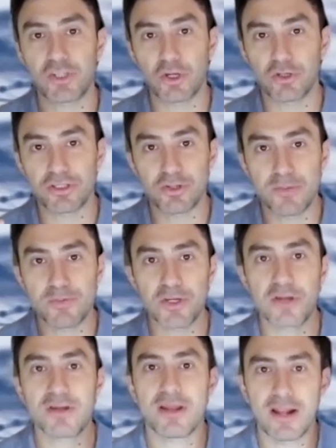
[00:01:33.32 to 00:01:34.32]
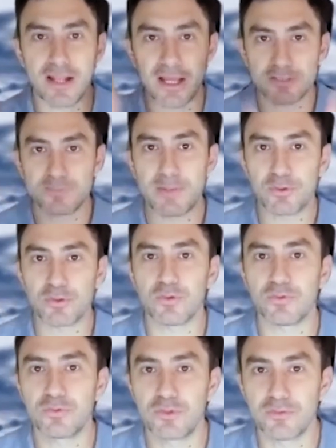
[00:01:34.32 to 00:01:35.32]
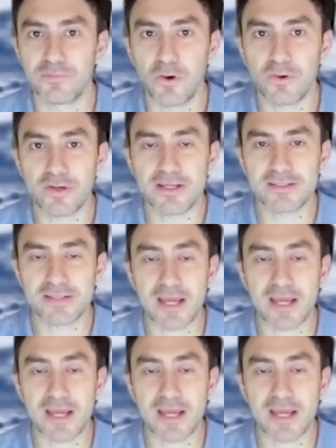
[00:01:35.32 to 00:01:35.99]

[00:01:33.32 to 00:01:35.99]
description, it allows people to focus,